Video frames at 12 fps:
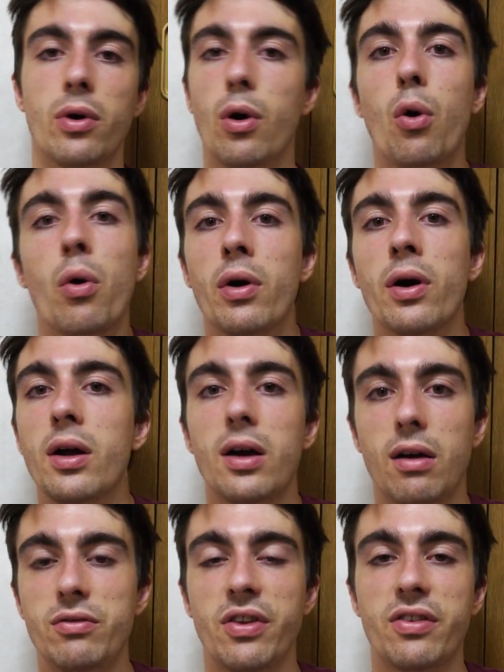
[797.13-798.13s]
or
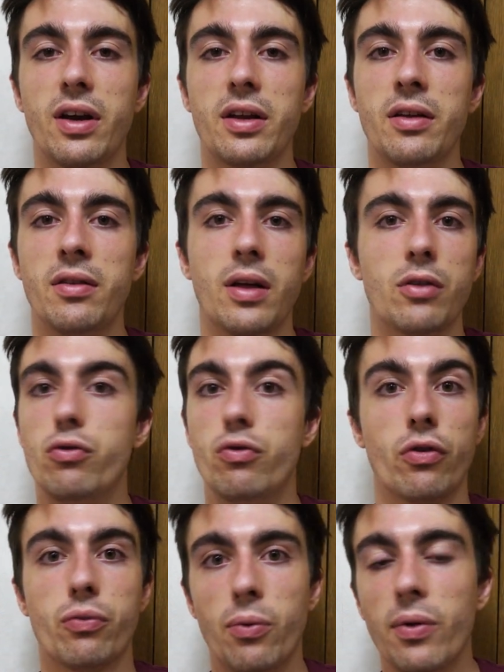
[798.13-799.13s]
have decided that you
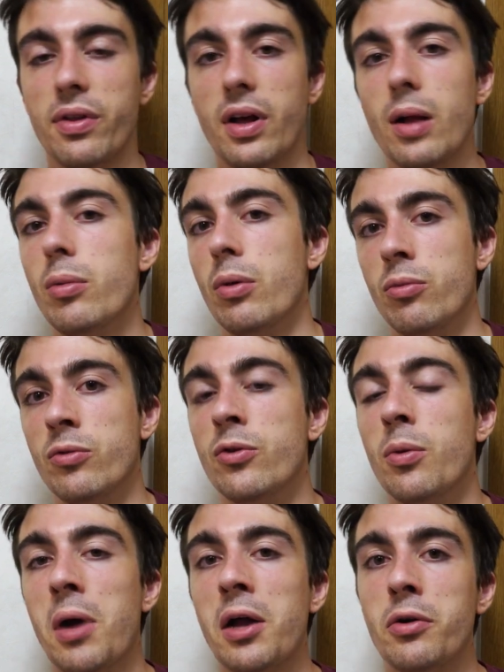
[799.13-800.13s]
just want the album
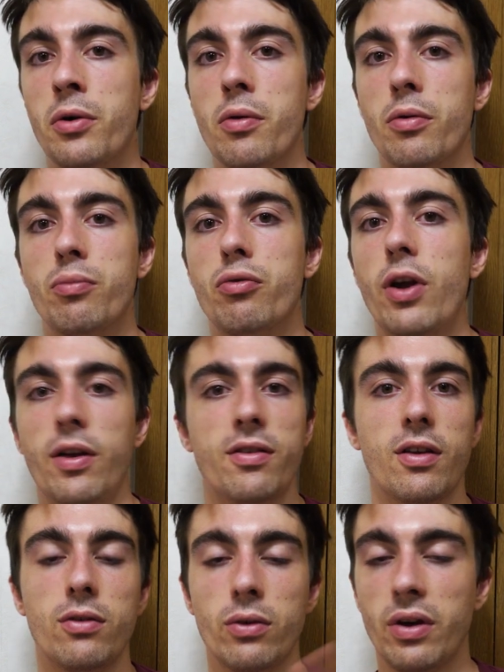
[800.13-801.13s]
no matter the price
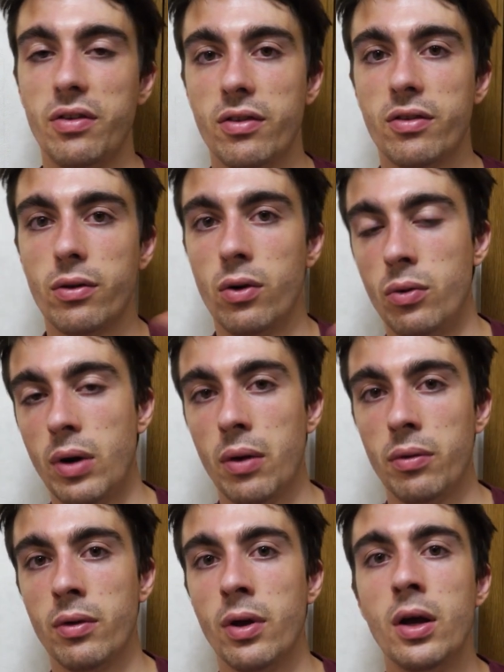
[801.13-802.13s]
as long as it's
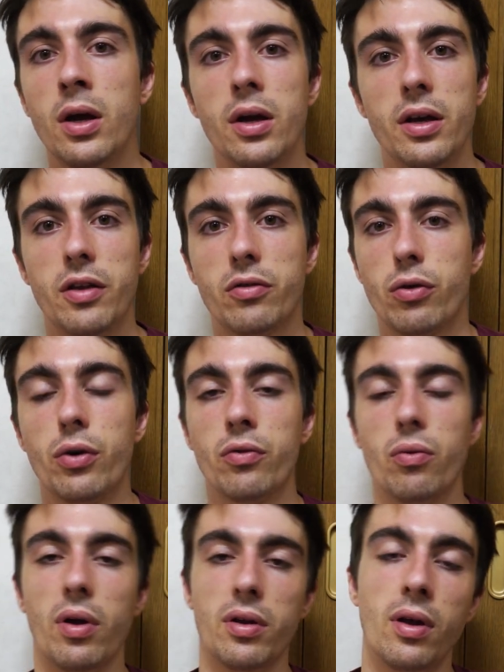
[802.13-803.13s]
around its
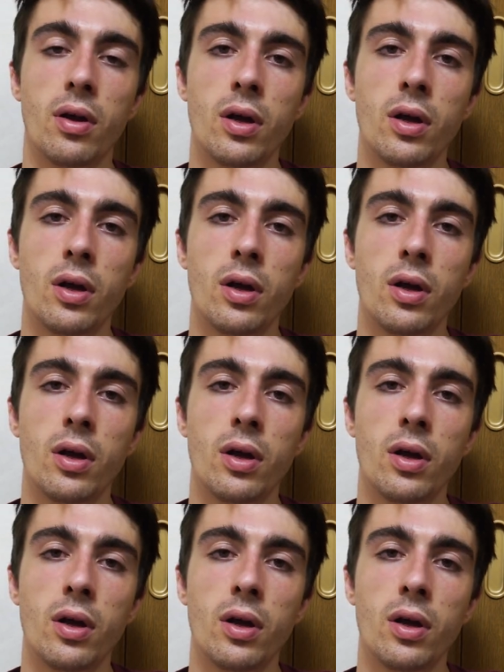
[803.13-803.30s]
current one.